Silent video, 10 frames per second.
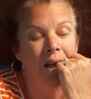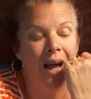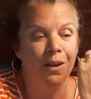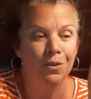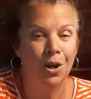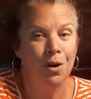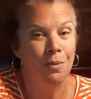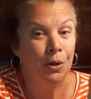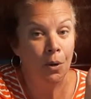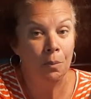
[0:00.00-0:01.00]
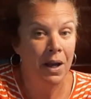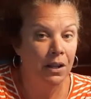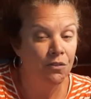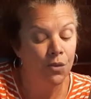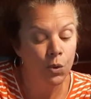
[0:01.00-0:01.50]
I don't know. I've been going back
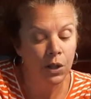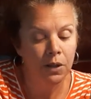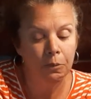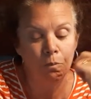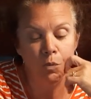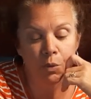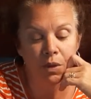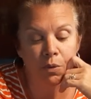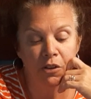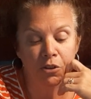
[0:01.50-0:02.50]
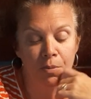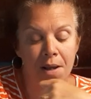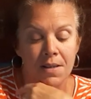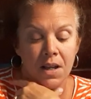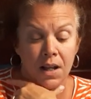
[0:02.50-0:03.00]
and forth with whether to buy
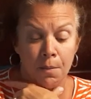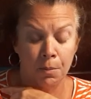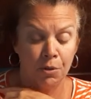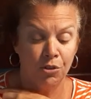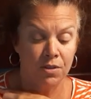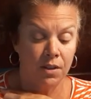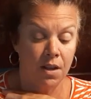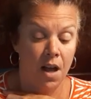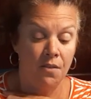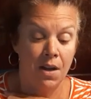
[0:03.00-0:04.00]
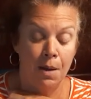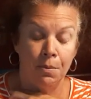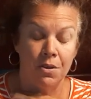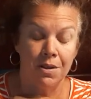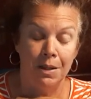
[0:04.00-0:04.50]
a couple bushes of
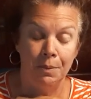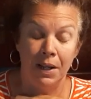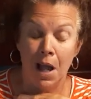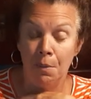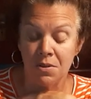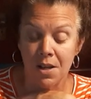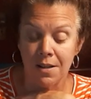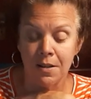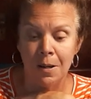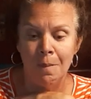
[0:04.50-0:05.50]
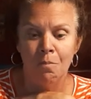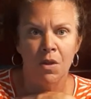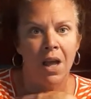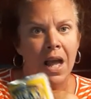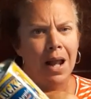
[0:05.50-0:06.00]
apples and make applesauce
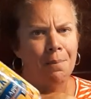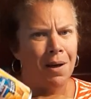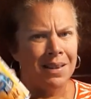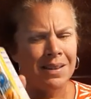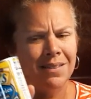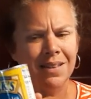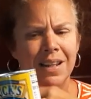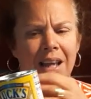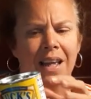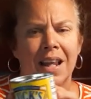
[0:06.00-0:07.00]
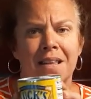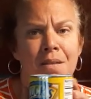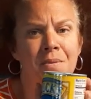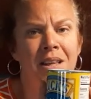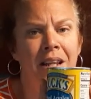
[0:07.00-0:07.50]
and I bought these today. And as
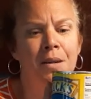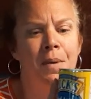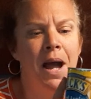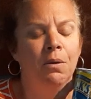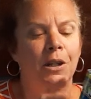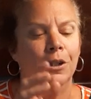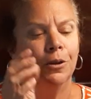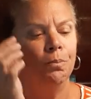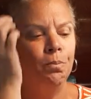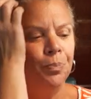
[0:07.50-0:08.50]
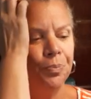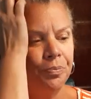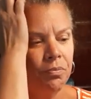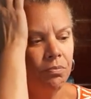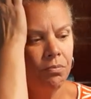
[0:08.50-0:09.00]
I'm sitting them out here,
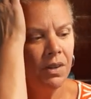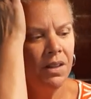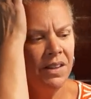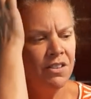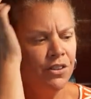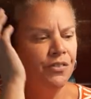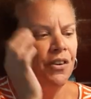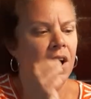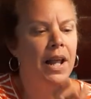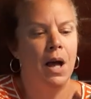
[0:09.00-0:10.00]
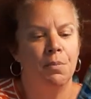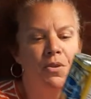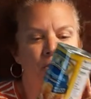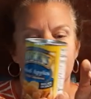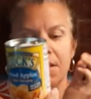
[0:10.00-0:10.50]
these are the fried
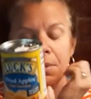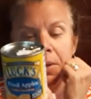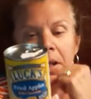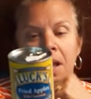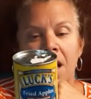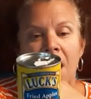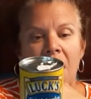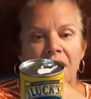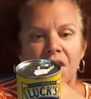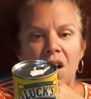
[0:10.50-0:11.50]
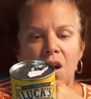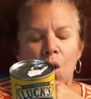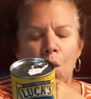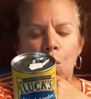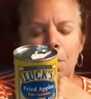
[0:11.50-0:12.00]
apples with cinnamon. I thought,
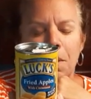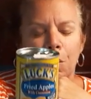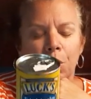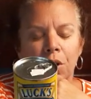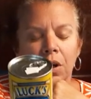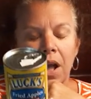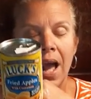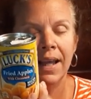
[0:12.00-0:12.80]
oh my word, I